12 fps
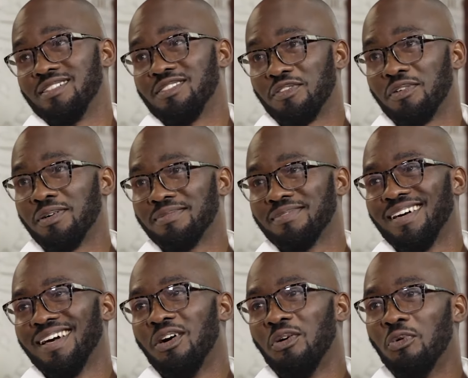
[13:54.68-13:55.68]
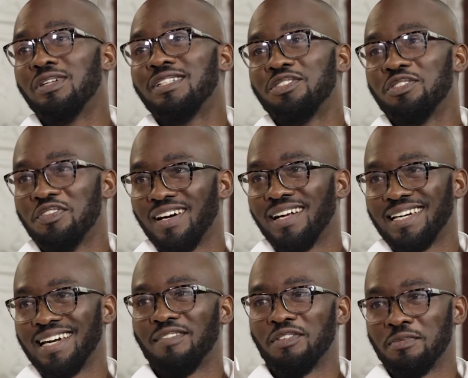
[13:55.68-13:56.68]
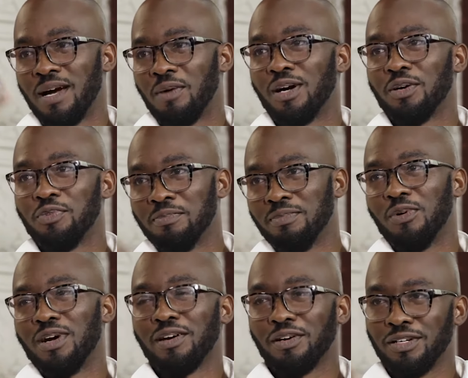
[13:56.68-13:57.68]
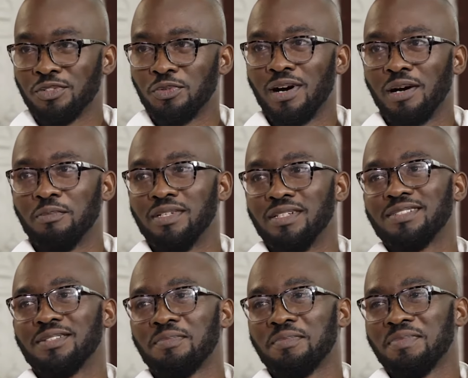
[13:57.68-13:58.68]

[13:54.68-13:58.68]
is for? Who did you finally have in mind while you're going to Wild Braids?